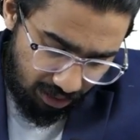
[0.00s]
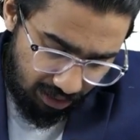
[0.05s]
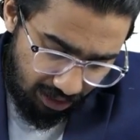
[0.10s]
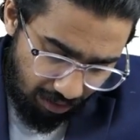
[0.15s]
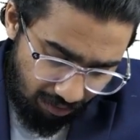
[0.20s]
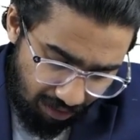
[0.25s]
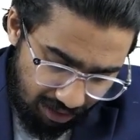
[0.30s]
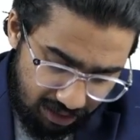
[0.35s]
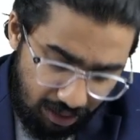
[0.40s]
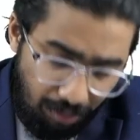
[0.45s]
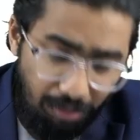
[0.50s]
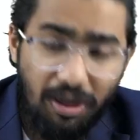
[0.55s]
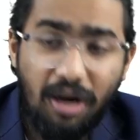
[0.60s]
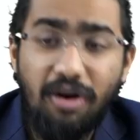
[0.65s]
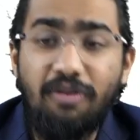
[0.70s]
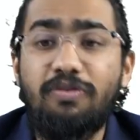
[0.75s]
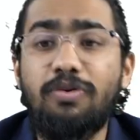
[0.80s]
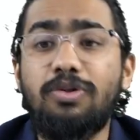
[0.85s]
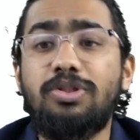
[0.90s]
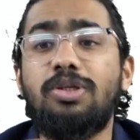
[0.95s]
There was some
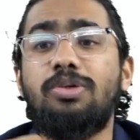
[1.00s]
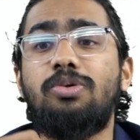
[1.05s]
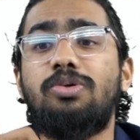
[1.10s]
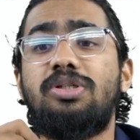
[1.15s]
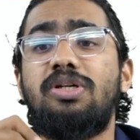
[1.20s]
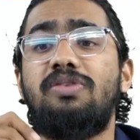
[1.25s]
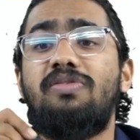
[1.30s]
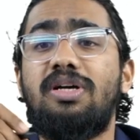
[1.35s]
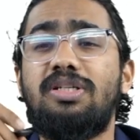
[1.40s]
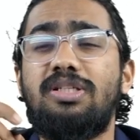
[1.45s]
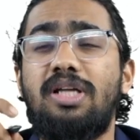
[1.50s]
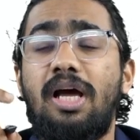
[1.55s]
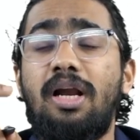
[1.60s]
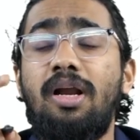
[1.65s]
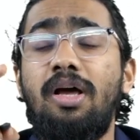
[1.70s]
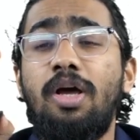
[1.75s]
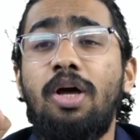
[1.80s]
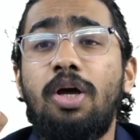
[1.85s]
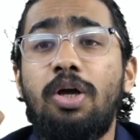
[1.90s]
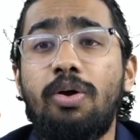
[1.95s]
confusing question was
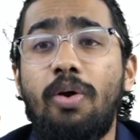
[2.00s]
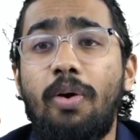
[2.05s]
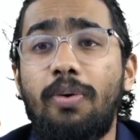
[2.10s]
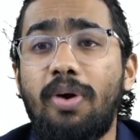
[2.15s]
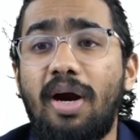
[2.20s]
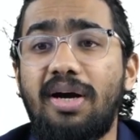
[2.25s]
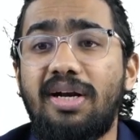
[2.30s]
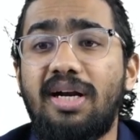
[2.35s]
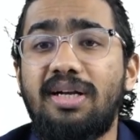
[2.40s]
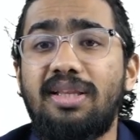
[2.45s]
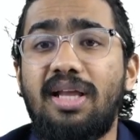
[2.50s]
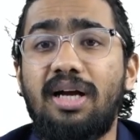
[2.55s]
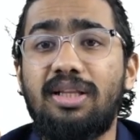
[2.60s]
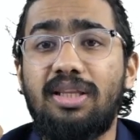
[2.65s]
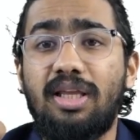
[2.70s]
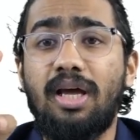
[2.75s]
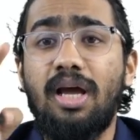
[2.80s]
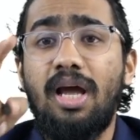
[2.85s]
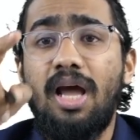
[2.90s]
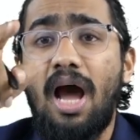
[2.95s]
there. You have to attend that
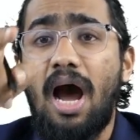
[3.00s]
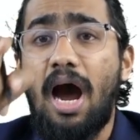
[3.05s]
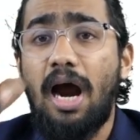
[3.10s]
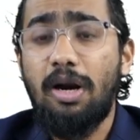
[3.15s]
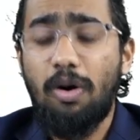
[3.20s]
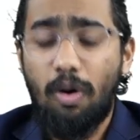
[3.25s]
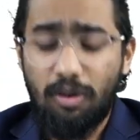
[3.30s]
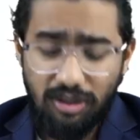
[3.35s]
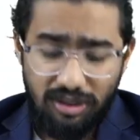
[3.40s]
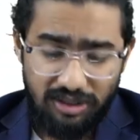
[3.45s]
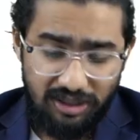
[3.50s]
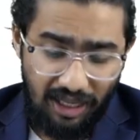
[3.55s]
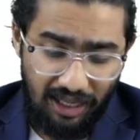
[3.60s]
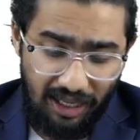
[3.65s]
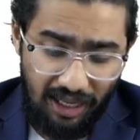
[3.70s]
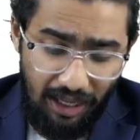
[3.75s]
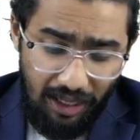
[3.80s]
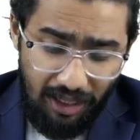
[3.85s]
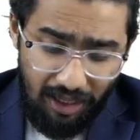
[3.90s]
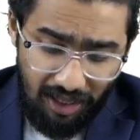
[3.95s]
thing. And on the
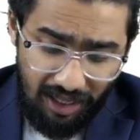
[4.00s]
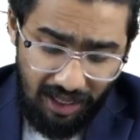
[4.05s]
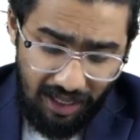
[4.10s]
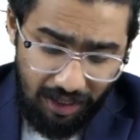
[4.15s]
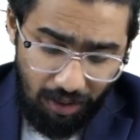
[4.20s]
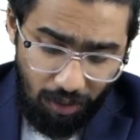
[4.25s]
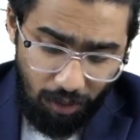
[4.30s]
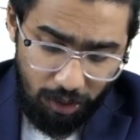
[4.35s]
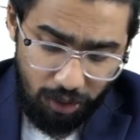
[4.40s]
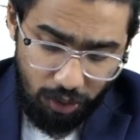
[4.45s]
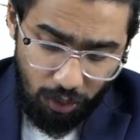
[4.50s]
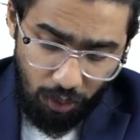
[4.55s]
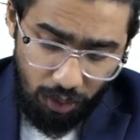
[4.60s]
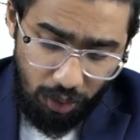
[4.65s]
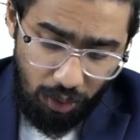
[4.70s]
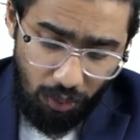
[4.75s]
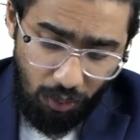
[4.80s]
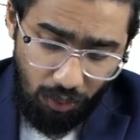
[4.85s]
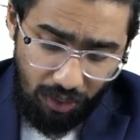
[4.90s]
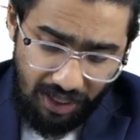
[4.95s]
second reading also,
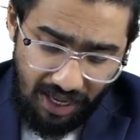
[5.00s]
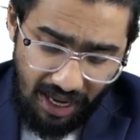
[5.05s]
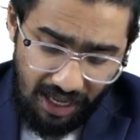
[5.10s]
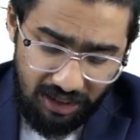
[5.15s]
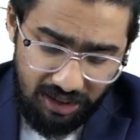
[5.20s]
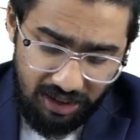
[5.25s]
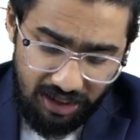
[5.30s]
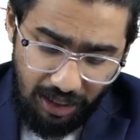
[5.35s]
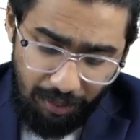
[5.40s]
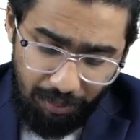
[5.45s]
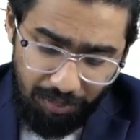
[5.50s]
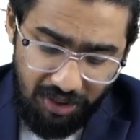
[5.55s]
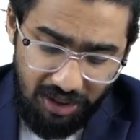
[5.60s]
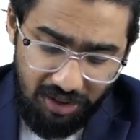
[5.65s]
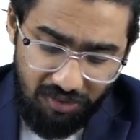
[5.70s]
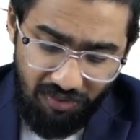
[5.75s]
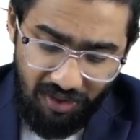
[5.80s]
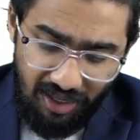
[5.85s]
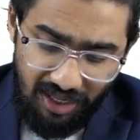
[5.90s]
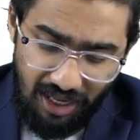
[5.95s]
you can skip
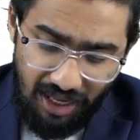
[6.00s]
this very